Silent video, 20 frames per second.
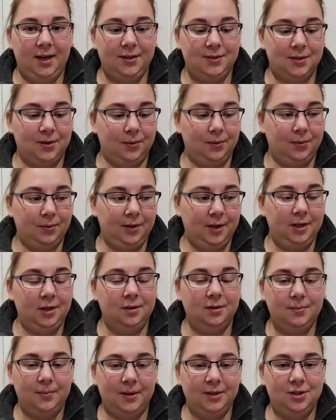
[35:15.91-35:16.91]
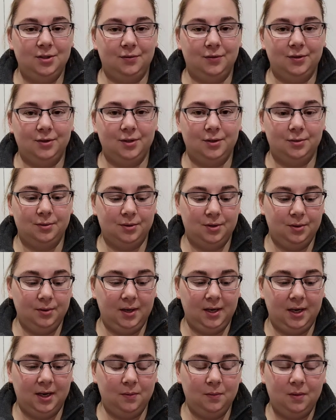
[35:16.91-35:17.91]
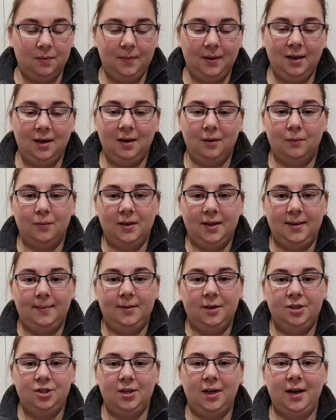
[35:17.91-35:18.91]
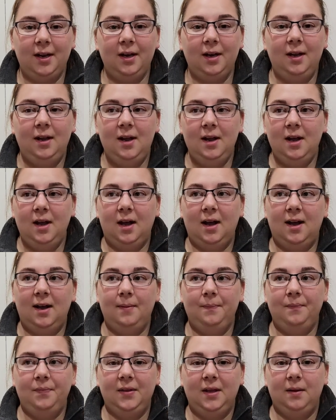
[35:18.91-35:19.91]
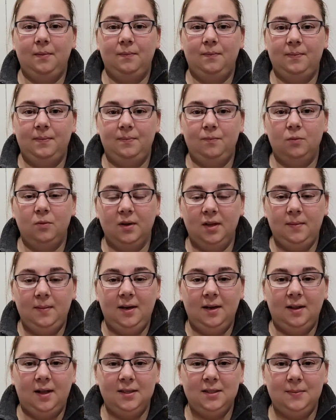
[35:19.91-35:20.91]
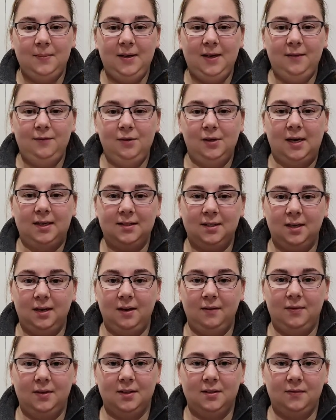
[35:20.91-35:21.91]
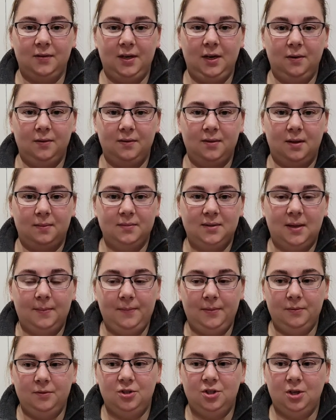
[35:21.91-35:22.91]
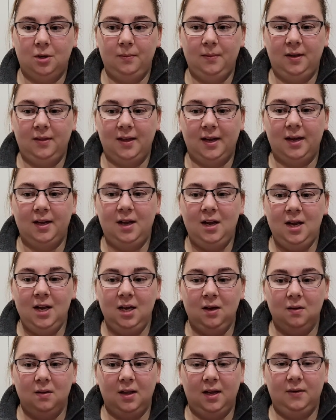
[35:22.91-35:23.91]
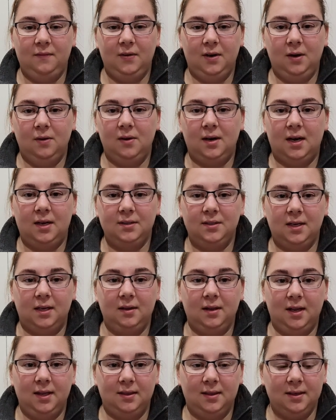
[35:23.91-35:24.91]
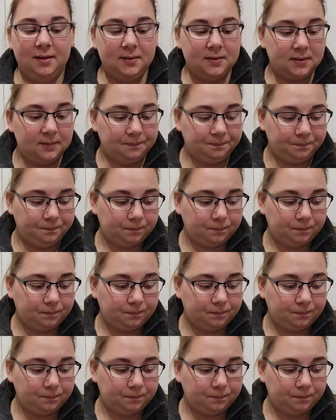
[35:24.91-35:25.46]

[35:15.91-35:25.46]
So thank you so much for tuning in with me. I really appreciate it. Um, it really mean a lot to me if you guys could give this video a thumbs up. It would show me that you like video content like this.